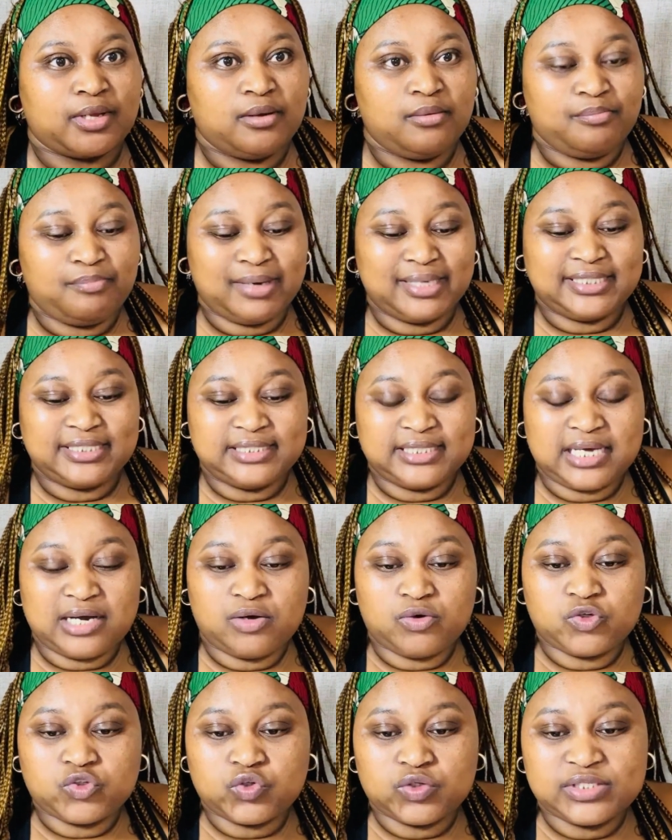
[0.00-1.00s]
But they're
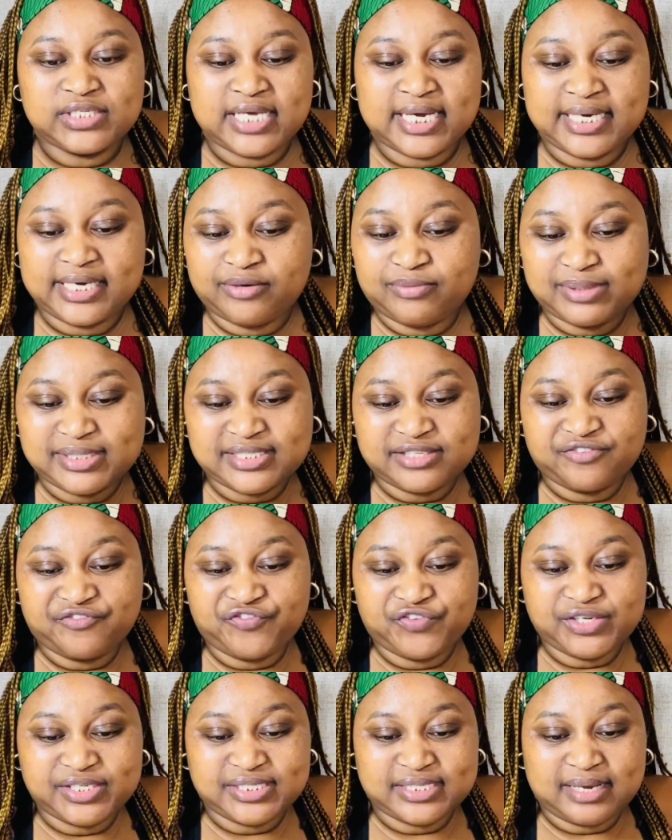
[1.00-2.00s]
also saying it was the
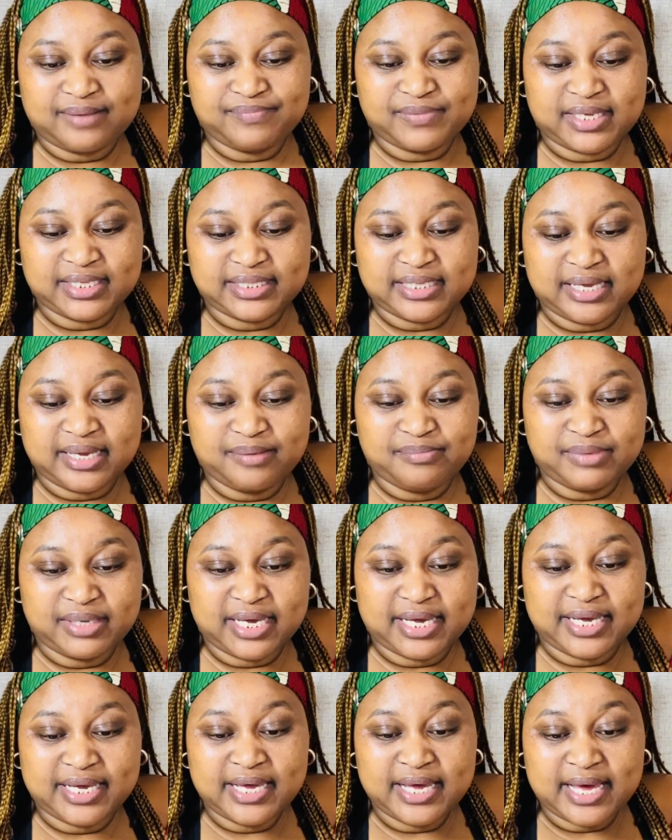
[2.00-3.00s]
first time that the
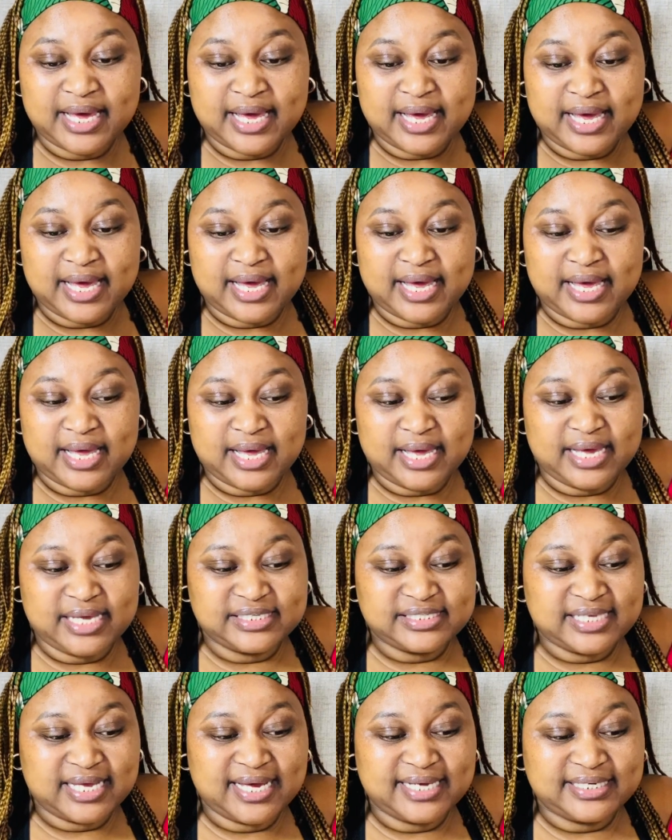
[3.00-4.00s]
MK
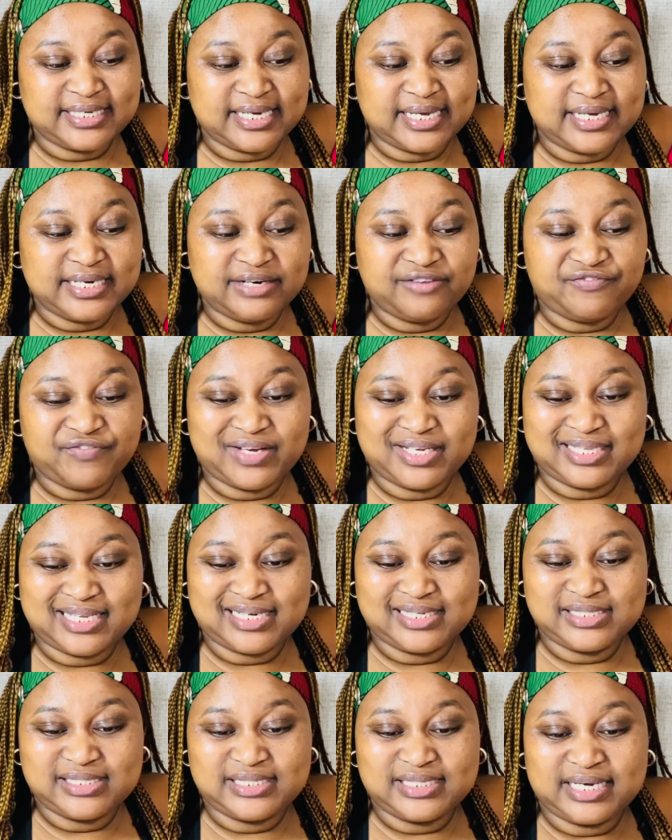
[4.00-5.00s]
has had an event
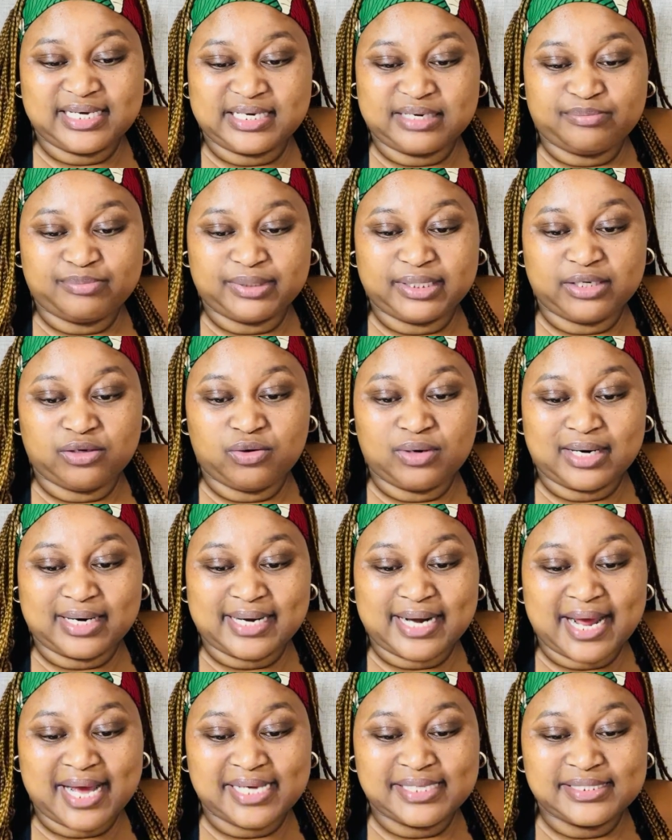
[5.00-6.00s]
that is terribly
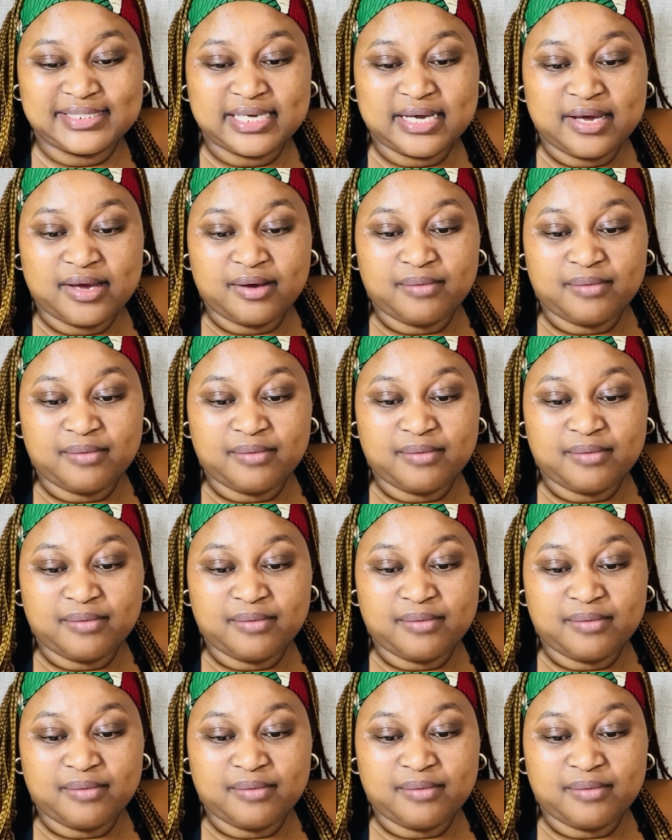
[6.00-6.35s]
organized,